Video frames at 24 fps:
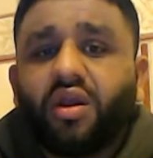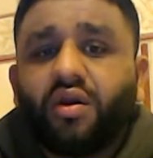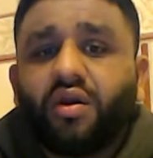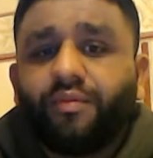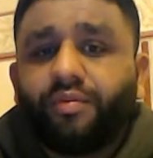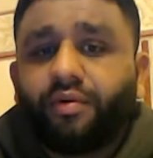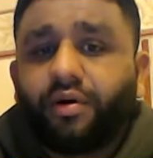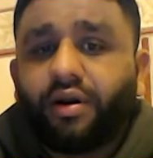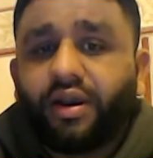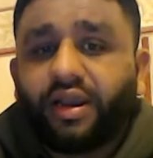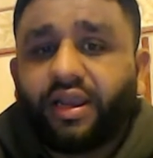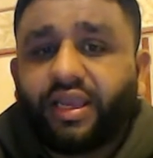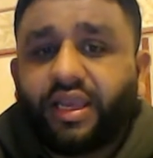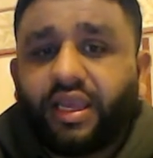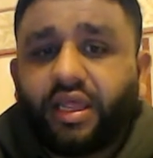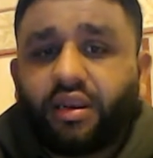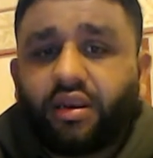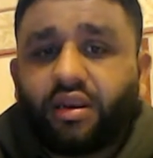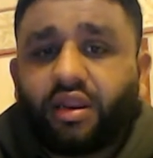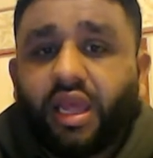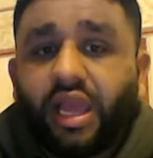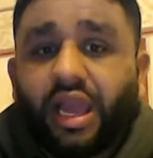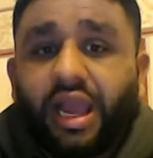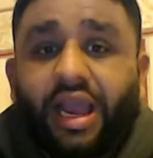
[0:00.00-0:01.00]
But
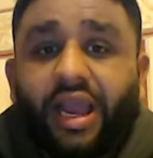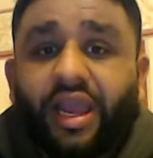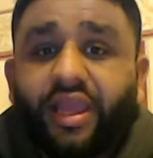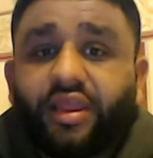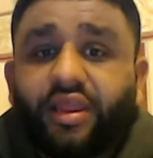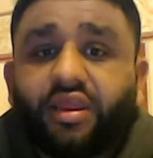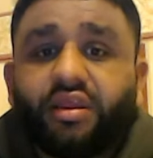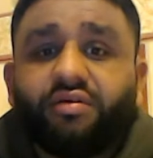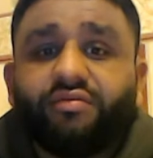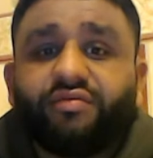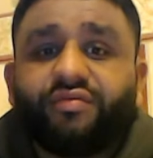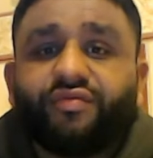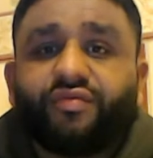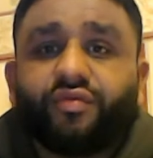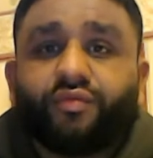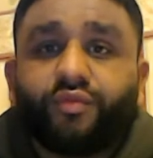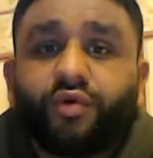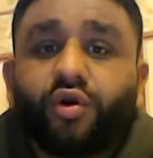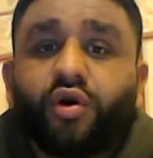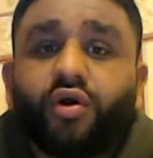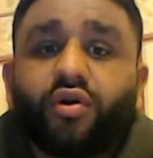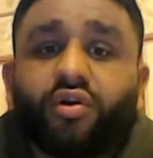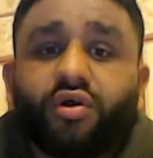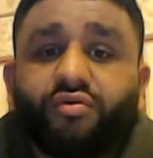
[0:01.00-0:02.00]
again, I've
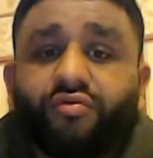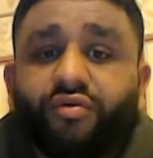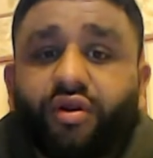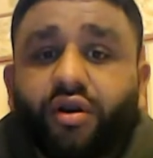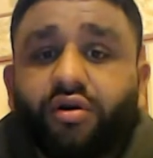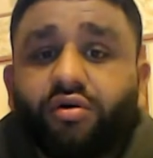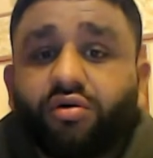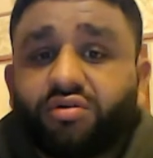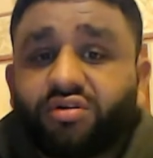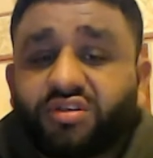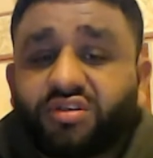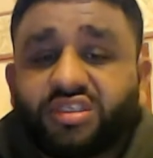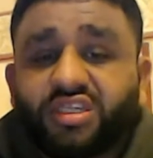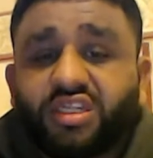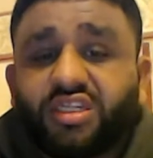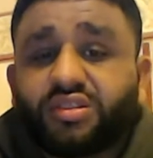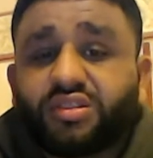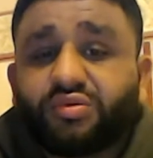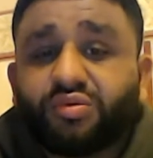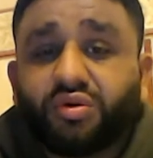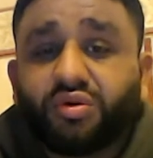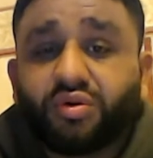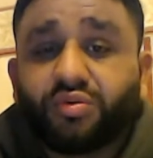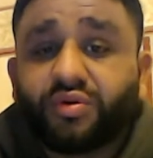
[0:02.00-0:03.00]
gone on record to say
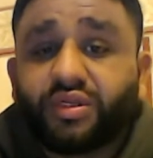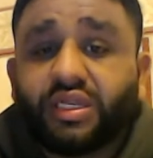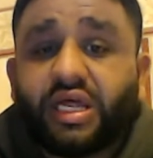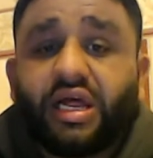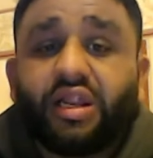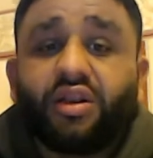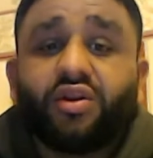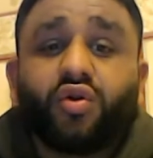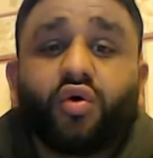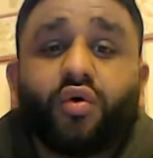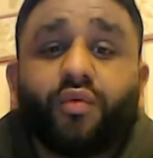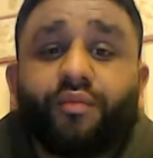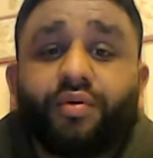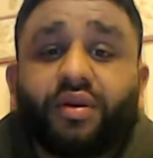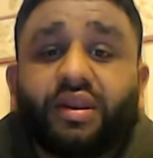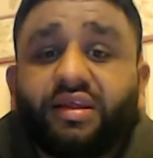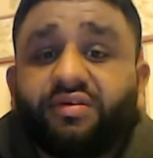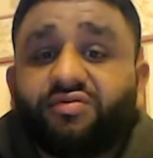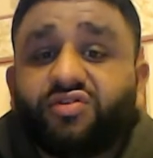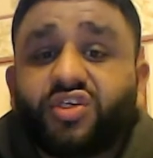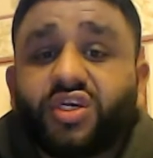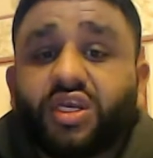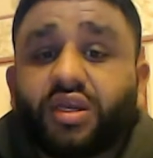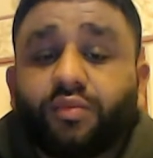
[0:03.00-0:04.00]
this once, I don't
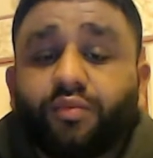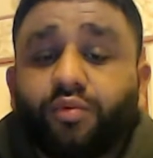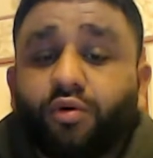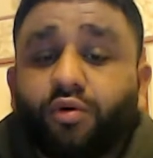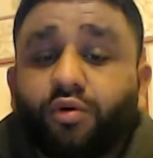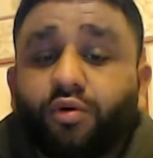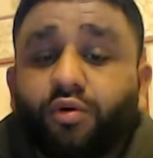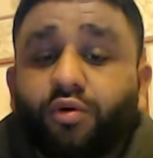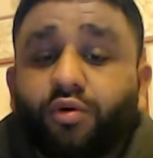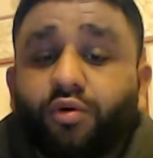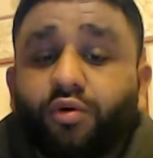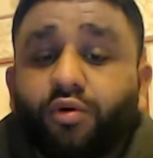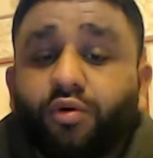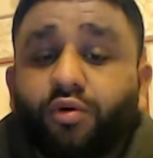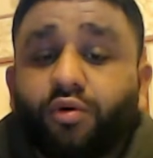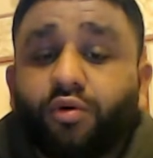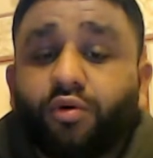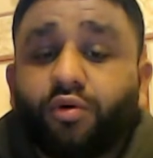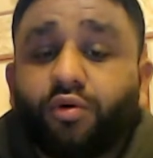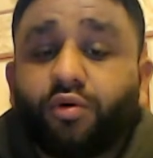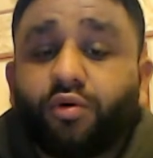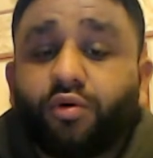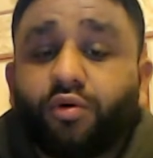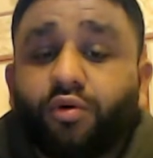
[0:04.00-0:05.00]
believe Jake Paul's just a
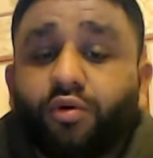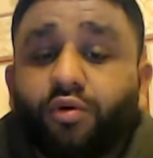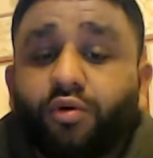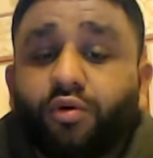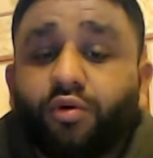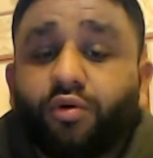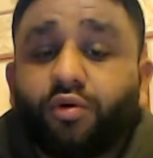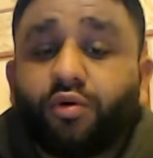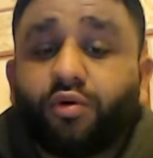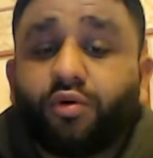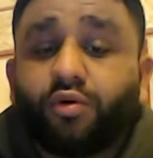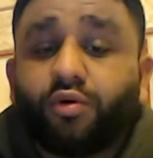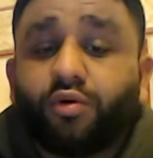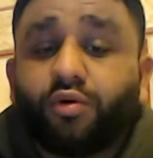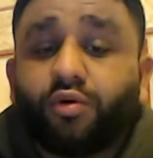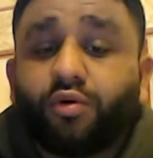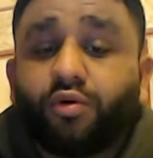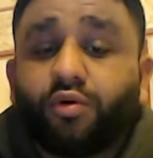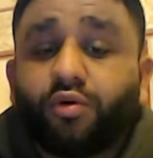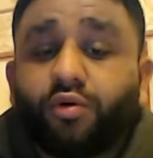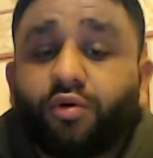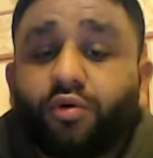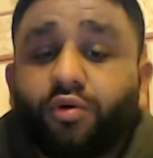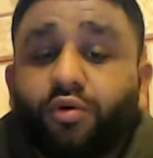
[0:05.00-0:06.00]
YouTube boxer anymore.
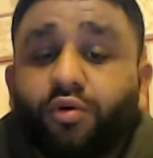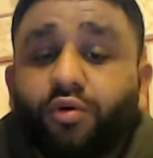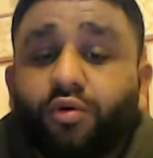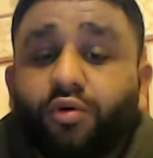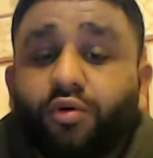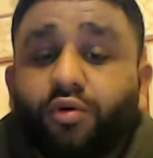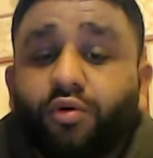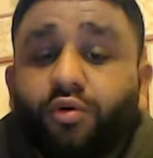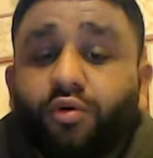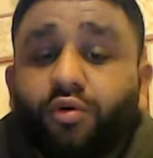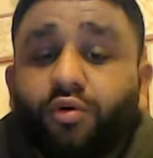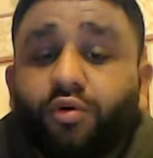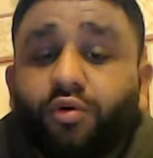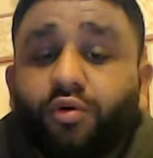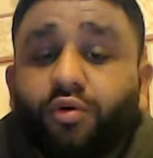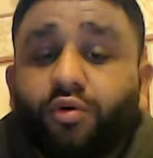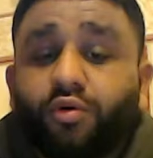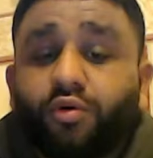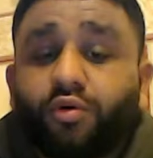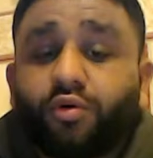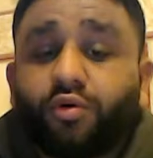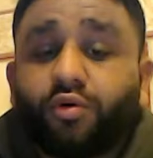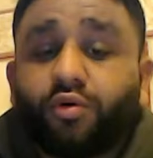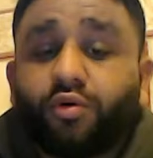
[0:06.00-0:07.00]
I
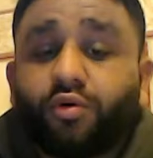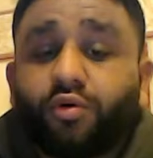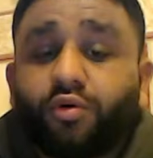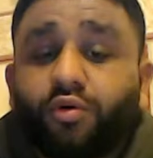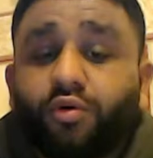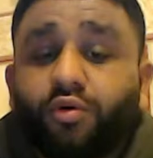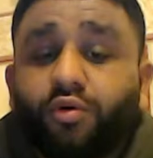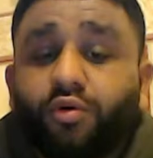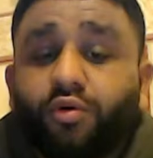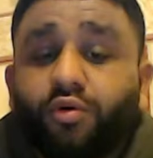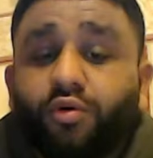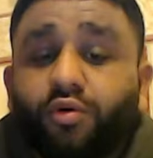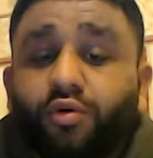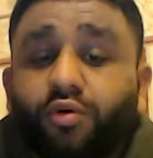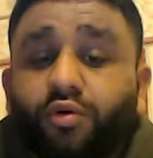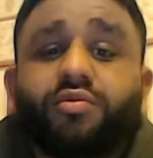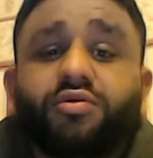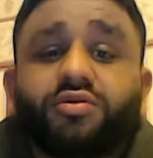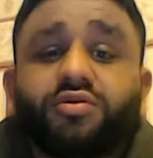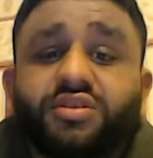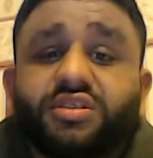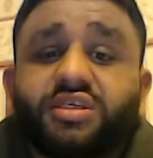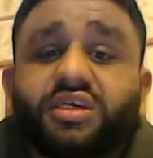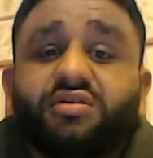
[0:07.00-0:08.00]
think he takes this a lot
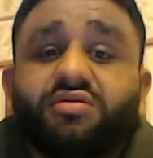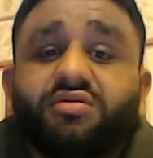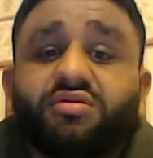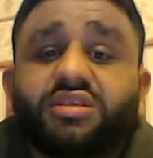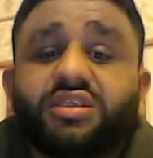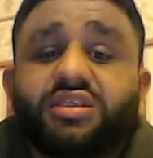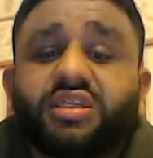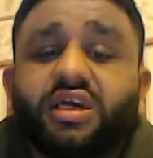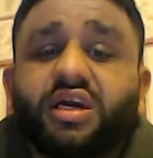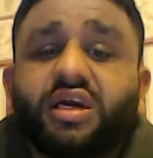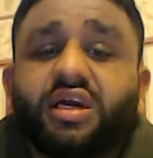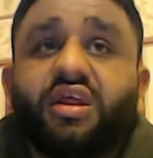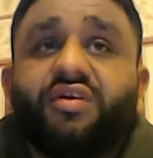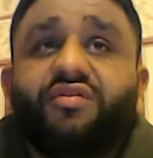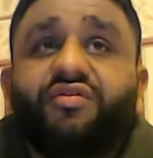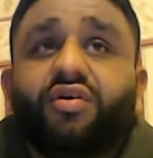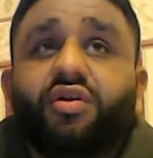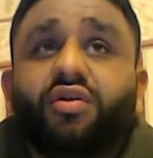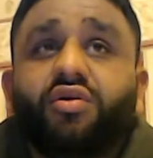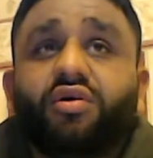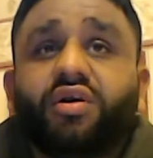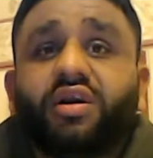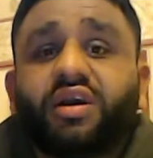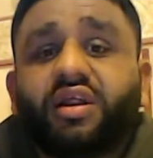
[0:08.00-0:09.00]
more seriously. And
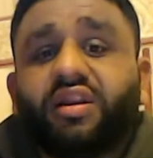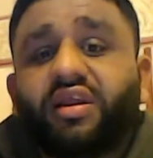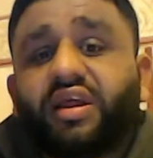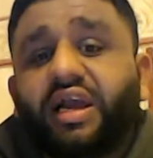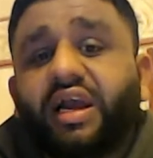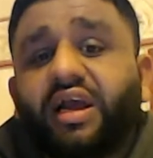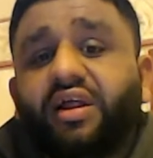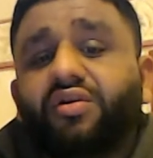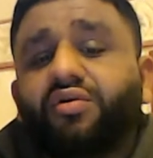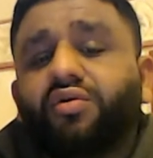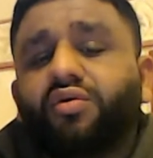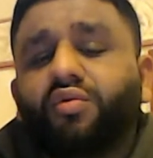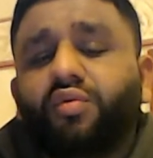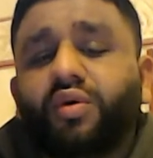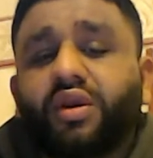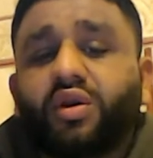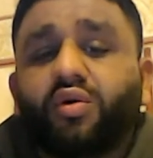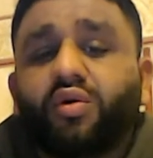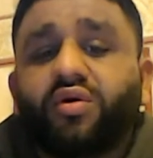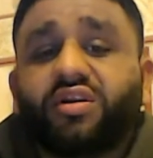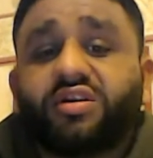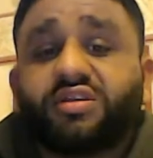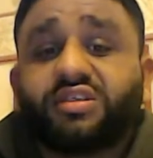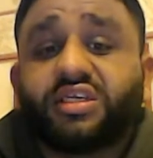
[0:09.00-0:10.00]
if you look at it, I know we
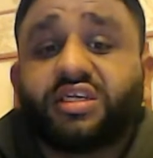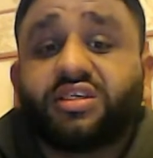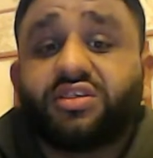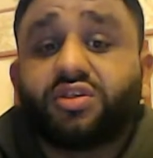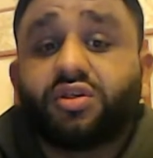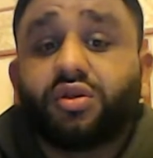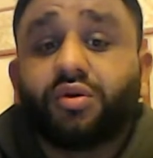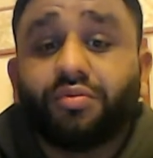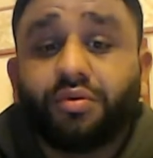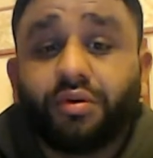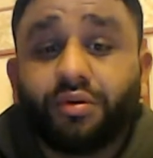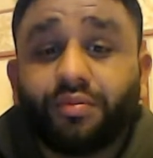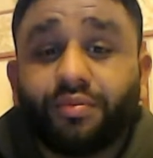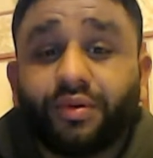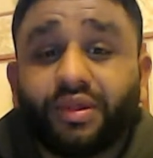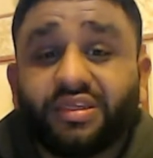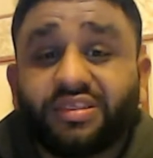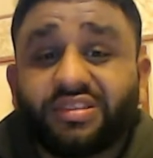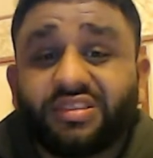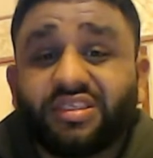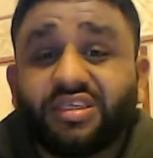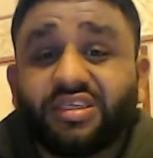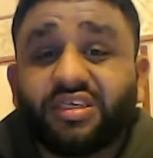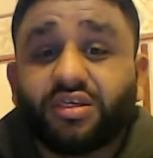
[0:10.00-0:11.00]
criticize
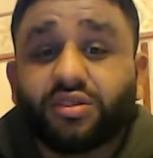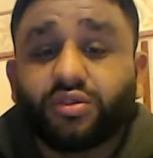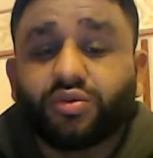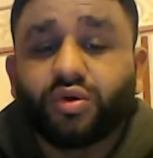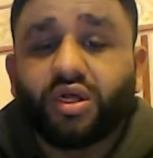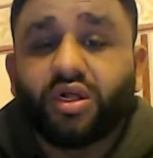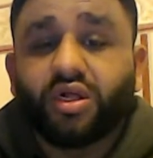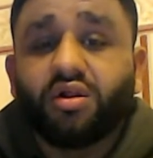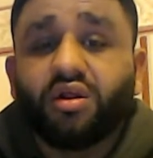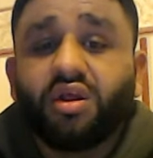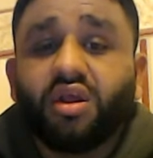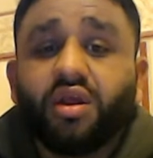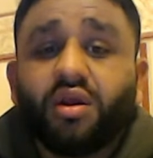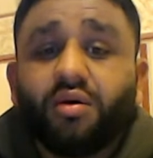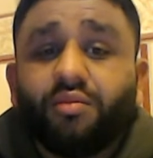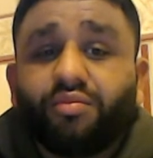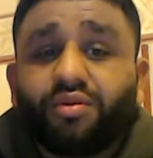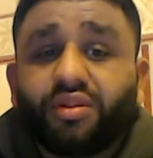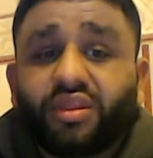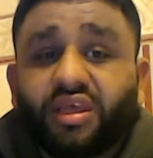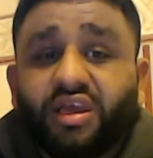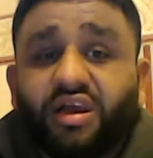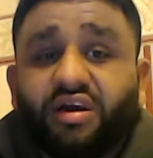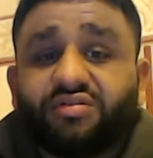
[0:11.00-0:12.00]
WBC as well,
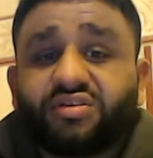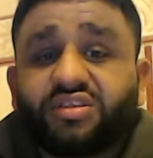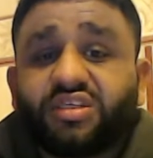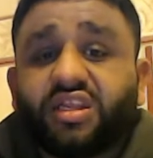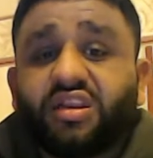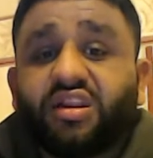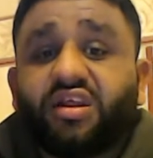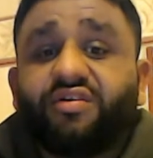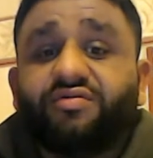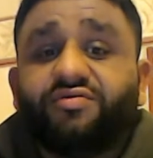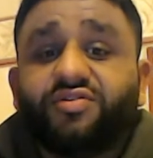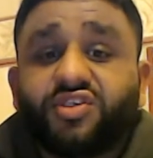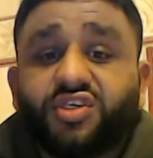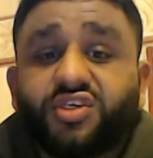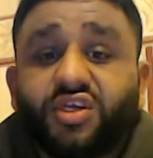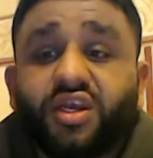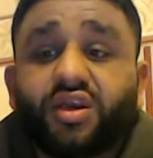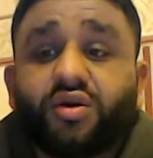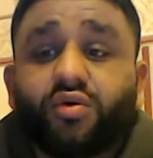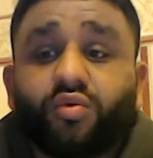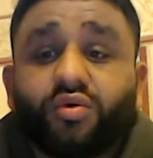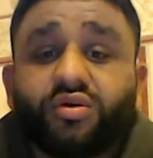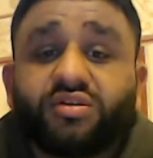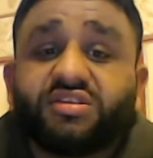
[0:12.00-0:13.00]
but they have said if
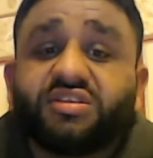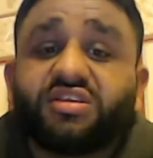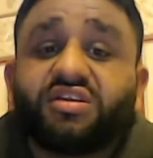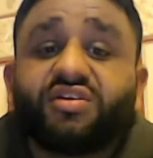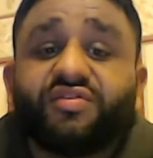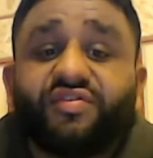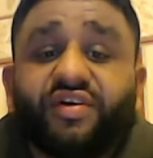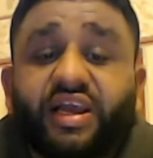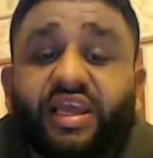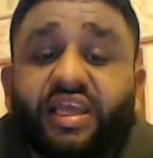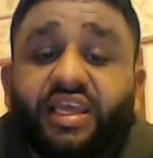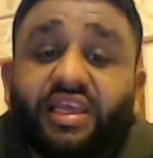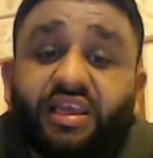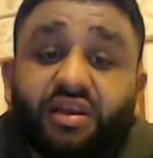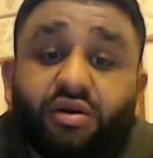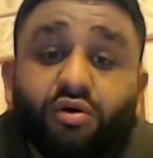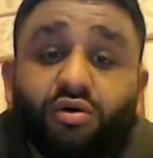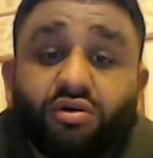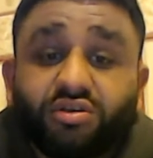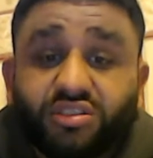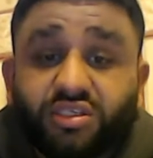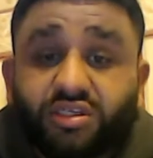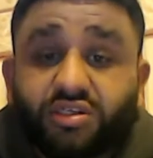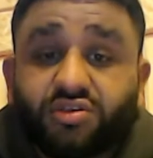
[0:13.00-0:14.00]
Jake wins this fight, he
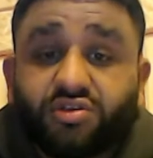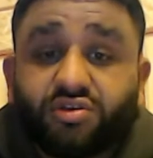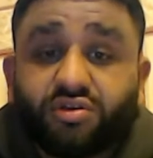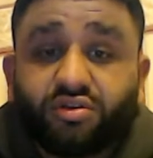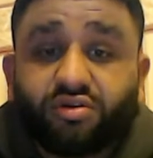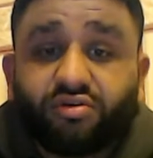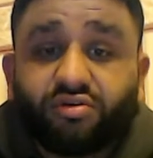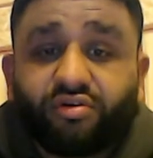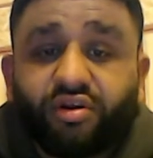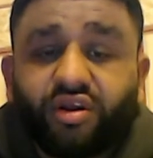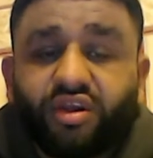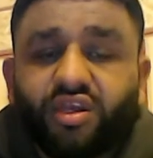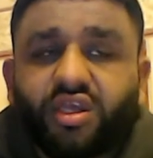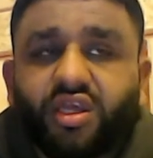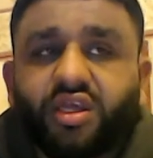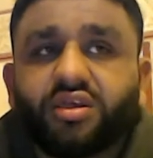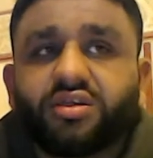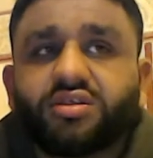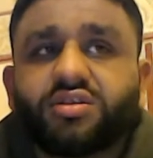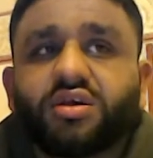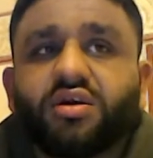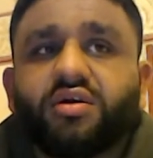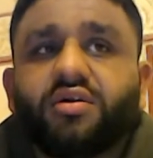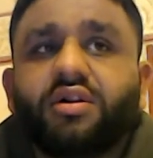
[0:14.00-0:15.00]
goes into the
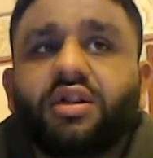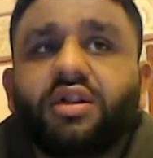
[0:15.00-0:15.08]
rankings.